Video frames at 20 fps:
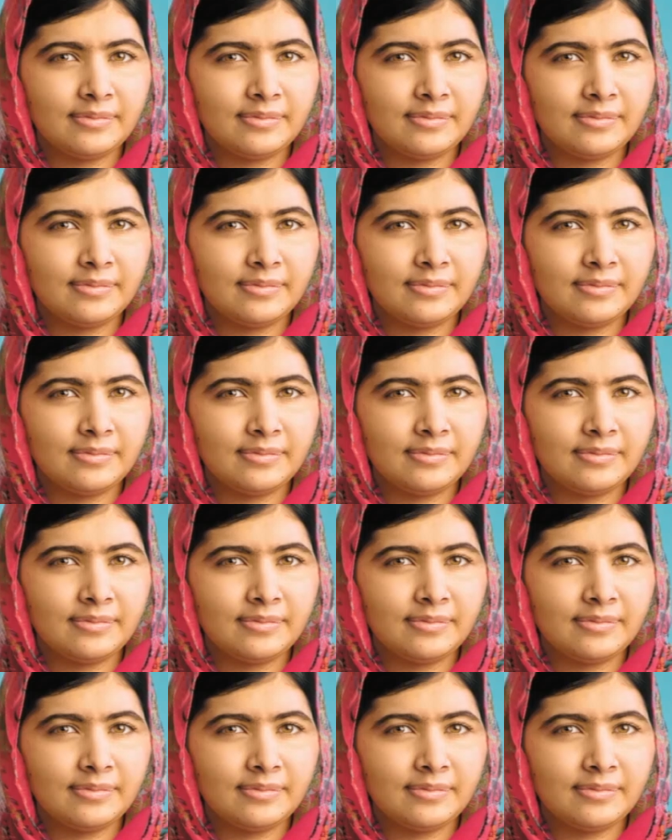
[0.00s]

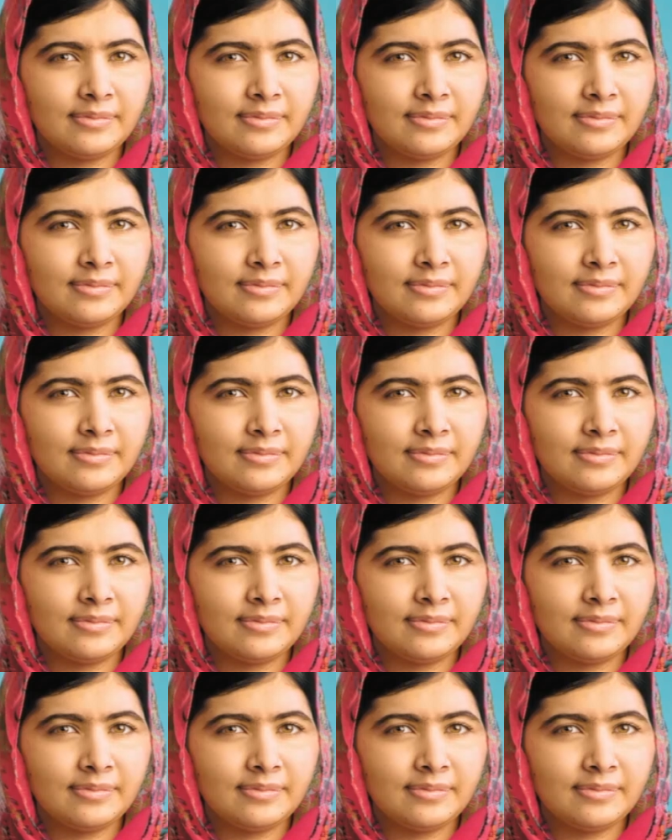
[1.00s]

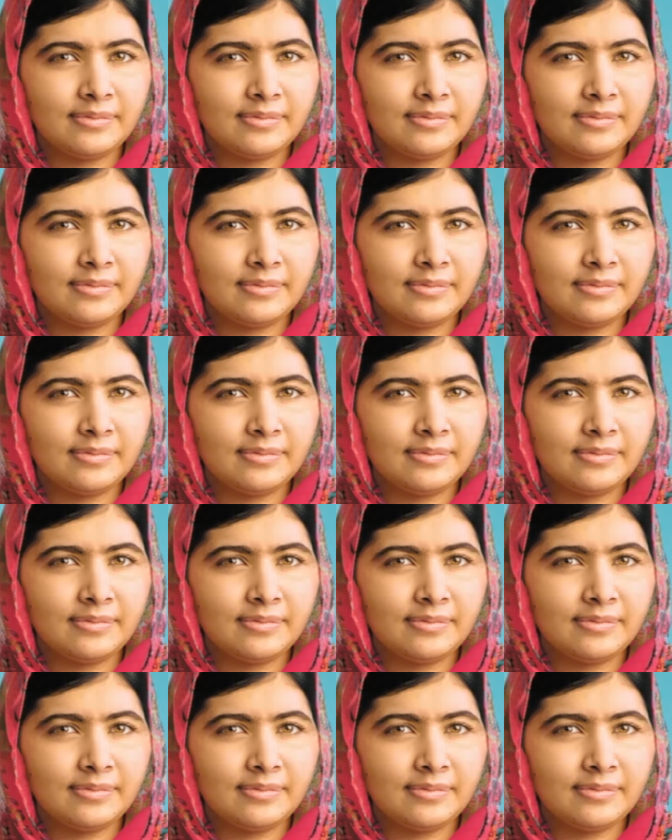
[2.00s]

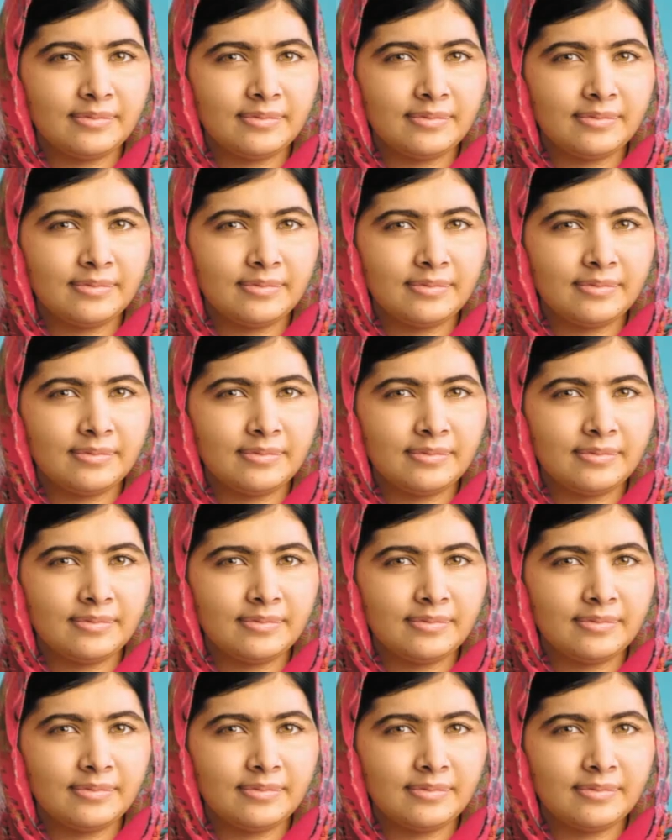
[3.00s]

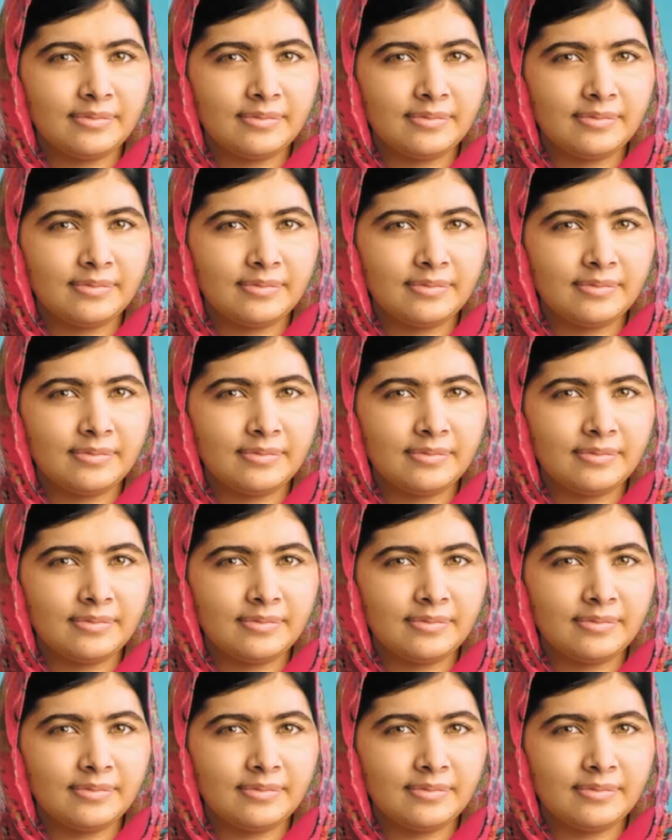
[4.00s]
[no speech]